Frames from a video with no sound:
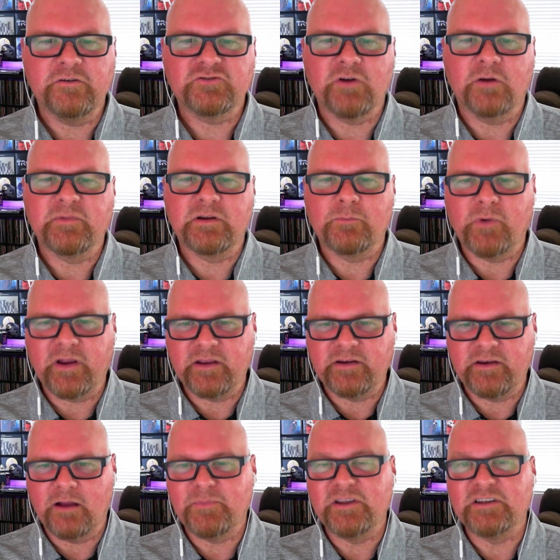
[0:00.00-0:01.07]
So I'm going to break it
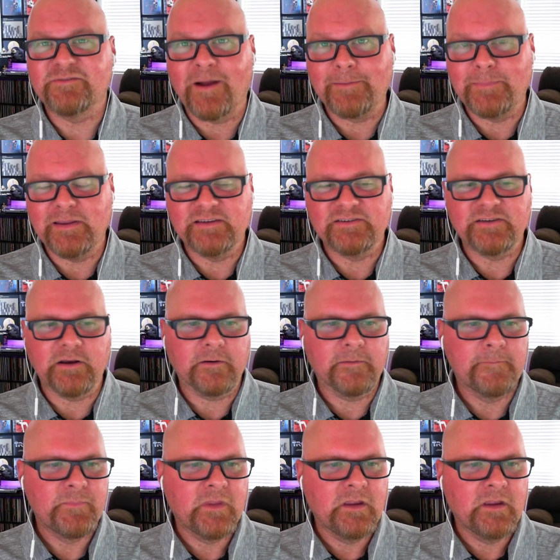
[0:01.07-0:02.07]
down piece by piece here.